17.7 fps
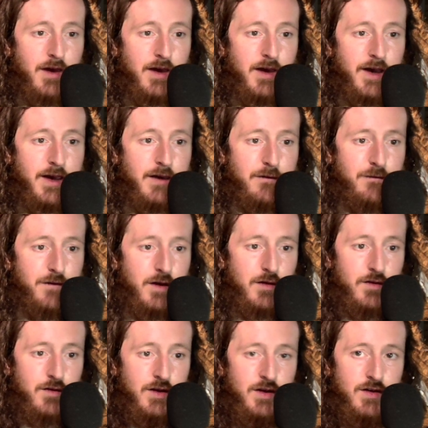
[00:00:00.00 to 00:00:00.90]
I can
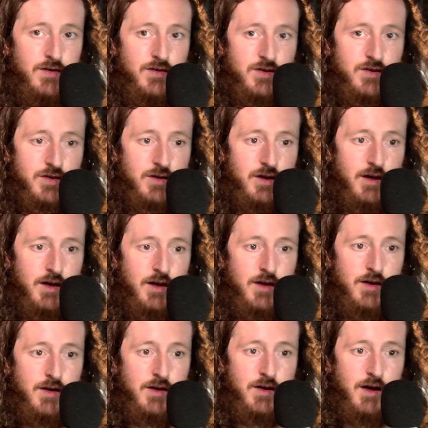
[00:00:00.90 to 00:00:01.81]
fit these
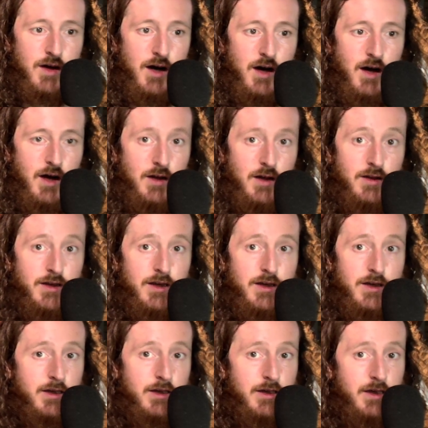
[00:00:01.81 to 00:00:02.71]

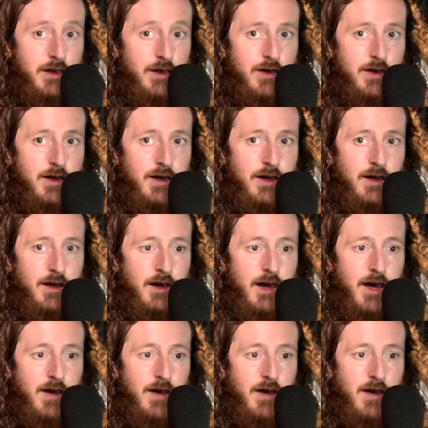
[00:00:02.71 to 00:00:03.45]
legally in